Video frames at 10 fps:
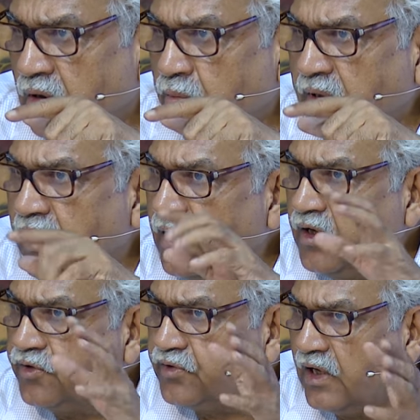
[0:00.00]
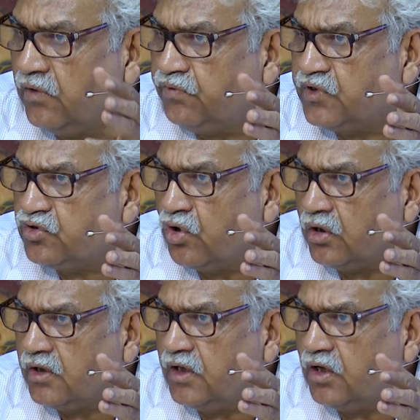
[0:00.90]
Merely self is not
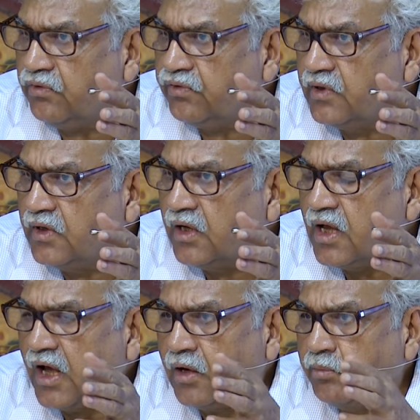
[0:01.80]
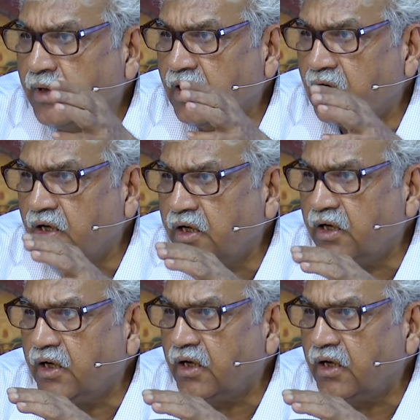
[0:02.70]
enough and merely